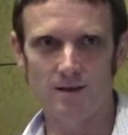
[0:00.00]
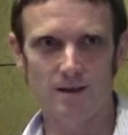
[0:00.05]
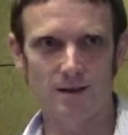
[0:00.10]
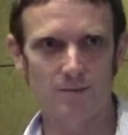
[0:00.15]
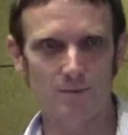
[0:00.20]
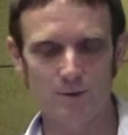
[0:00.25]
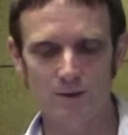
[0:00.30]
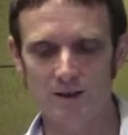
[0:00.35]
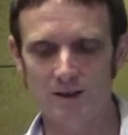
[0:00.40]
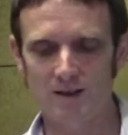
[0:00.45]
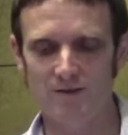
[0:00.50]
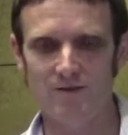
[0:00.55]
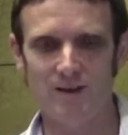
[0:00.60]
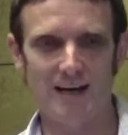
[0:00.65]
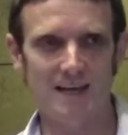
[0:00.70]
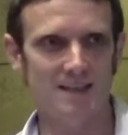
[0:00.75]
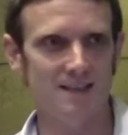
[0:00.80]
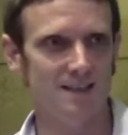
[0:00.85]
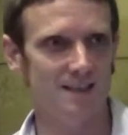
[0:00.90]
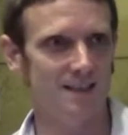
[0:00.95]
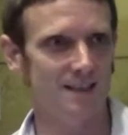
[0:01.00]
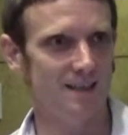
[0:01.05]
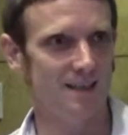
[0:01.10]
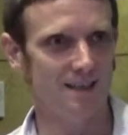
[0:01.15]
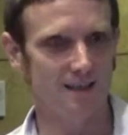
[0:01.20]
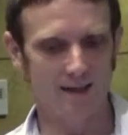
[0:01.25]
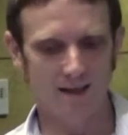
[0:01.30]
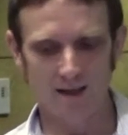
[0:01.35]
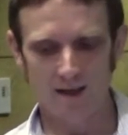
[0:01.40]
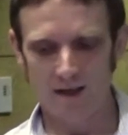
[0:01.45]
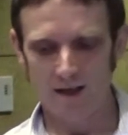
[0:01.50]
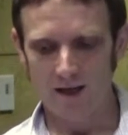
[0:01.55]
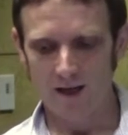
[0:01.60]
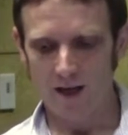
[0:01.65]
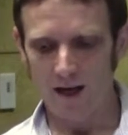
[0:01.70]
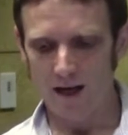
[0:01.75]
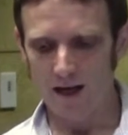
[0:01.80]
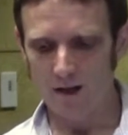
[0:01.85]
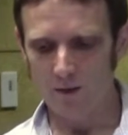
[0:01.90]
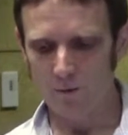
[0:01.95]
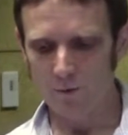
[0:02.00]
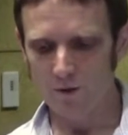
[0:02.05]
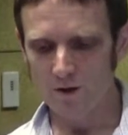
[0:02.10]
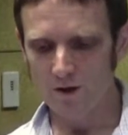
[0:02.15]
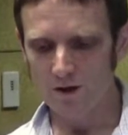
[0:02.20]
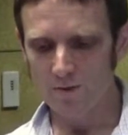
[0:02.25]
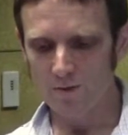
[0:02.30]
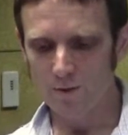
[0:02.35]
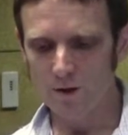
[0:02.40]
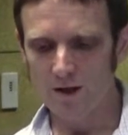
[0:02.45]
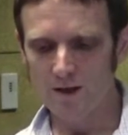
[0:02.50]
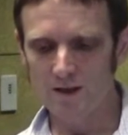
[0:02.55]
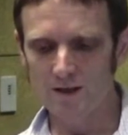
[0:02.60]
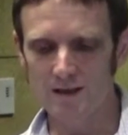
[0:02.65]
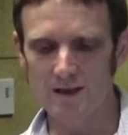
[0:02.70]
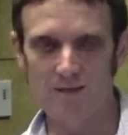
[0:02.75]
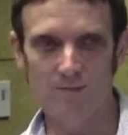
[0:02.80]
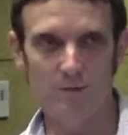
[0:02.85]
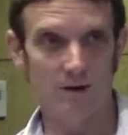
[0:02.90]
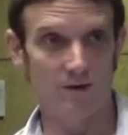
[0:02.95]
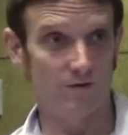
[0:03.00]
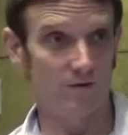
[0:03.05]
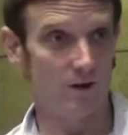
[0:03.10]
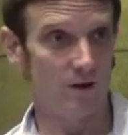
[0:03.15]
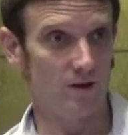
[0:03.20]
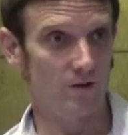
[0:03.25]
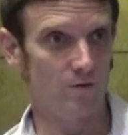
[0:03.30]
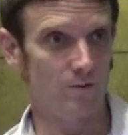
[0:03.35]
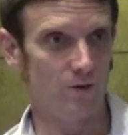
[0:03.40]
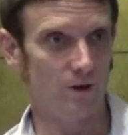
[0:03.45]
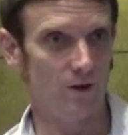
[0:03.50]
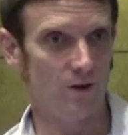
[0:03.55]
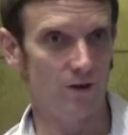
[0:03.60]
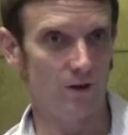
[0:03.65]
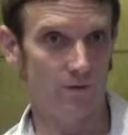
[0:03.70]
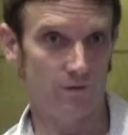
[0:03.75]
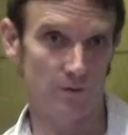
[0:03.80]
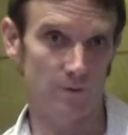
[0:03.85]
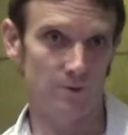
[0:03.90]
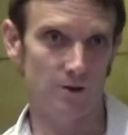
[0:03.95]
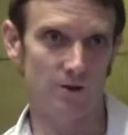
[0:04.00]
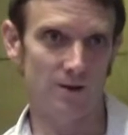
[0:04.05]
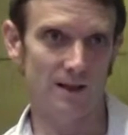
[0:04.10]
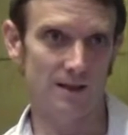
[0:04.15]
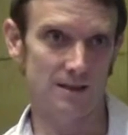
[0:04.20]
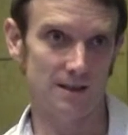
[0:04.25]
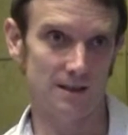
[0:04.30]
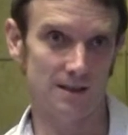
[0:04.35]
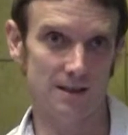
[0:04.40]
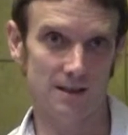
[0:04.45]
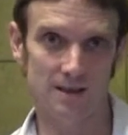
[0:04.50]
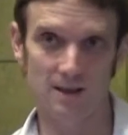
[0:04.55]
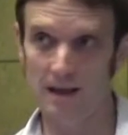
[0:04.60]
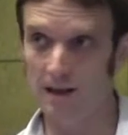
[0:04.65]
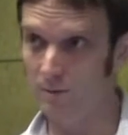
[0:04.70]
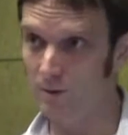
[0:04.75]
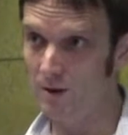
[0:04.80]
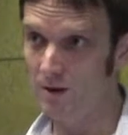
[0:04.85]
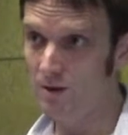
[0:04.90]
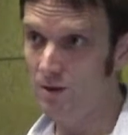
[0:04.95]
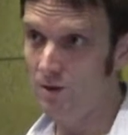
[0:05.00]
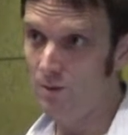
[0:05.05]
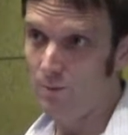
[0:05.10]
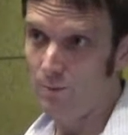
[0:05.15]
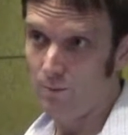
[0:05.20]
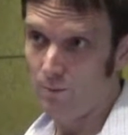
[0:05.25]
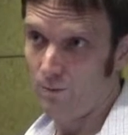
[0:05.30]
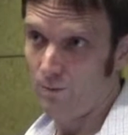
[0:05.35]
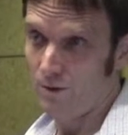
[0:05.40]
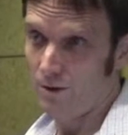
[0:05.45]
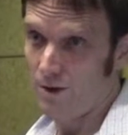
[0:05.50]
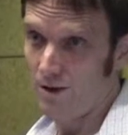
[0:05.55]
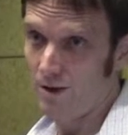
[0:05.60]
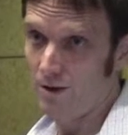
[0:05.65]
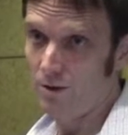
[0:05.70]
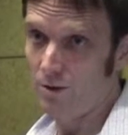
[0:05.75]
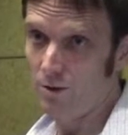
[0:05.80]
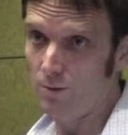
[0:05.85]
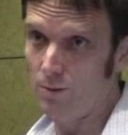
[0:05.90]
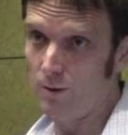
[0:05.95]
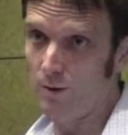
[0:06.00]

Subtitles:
completely fascinating. And one of the projects I've been involved with from 2006, and we still do